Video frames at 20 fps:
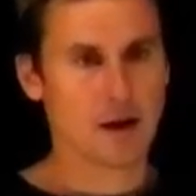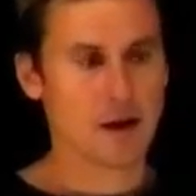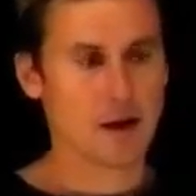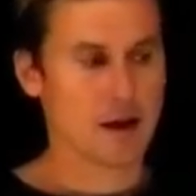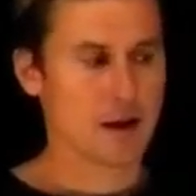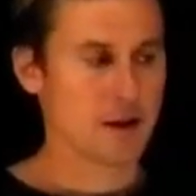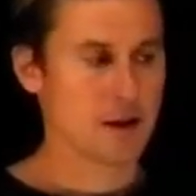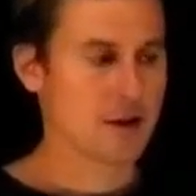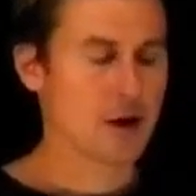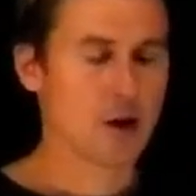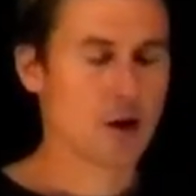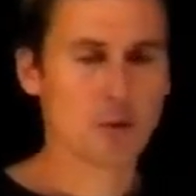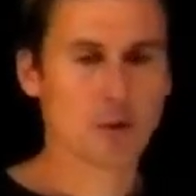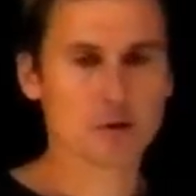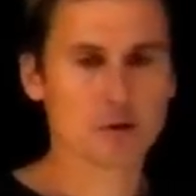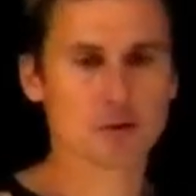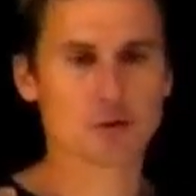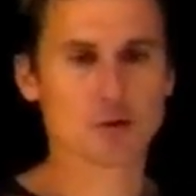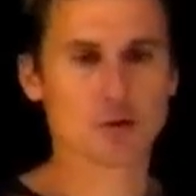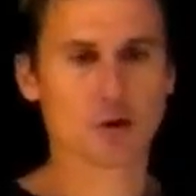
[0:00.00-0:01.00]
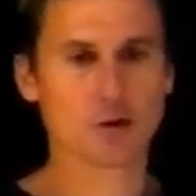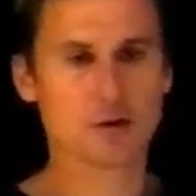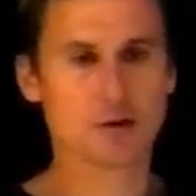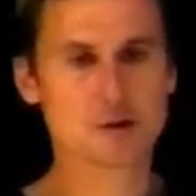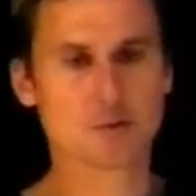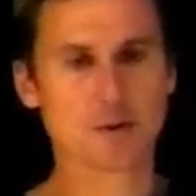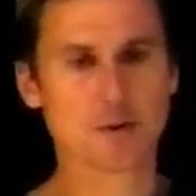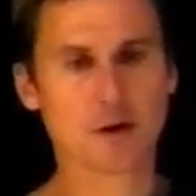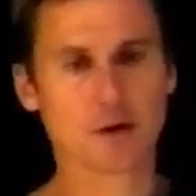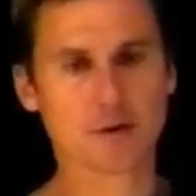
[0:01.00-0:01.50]
Now I want to turn
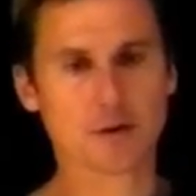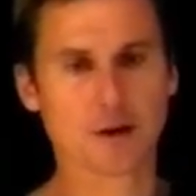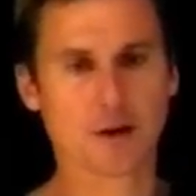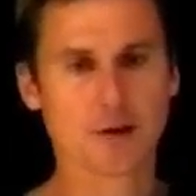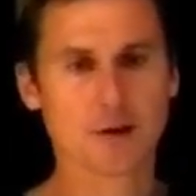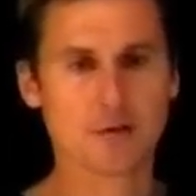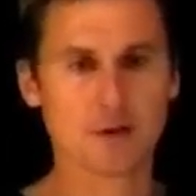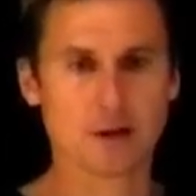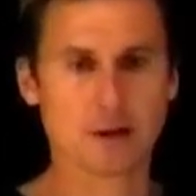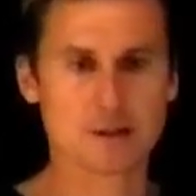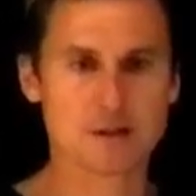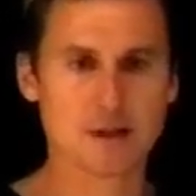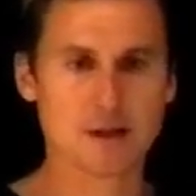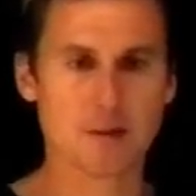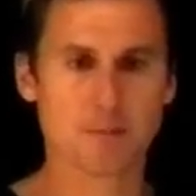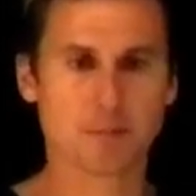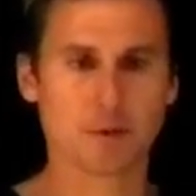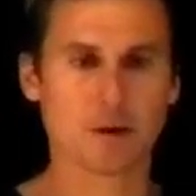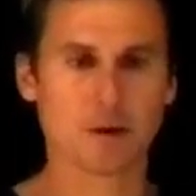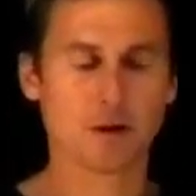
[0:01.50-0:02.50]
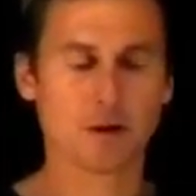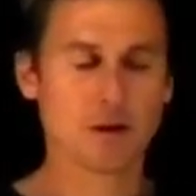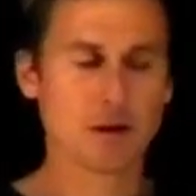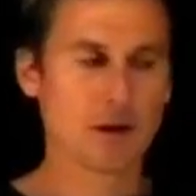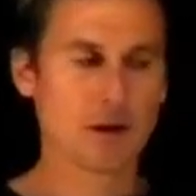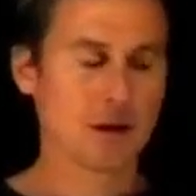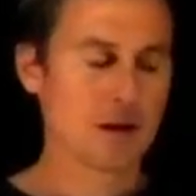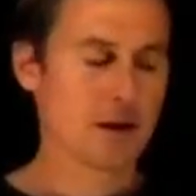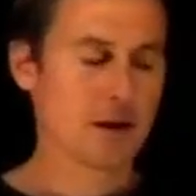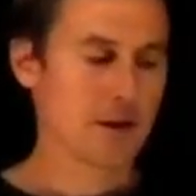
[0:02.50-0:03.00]
this around and give an example
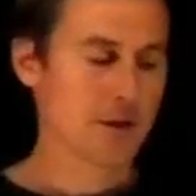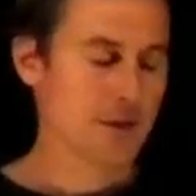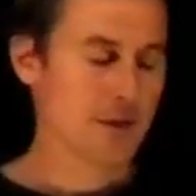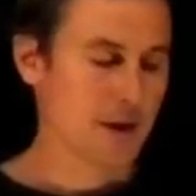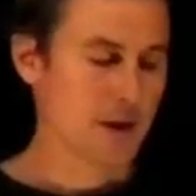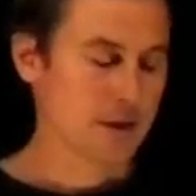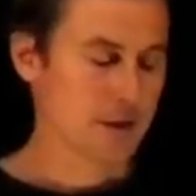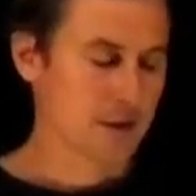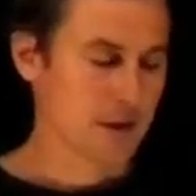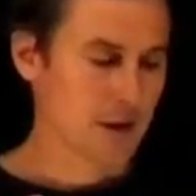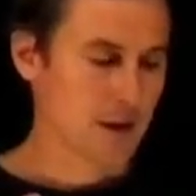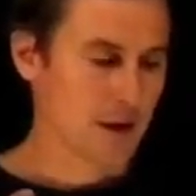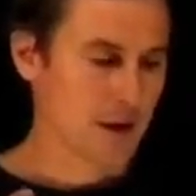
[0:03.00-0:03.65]
that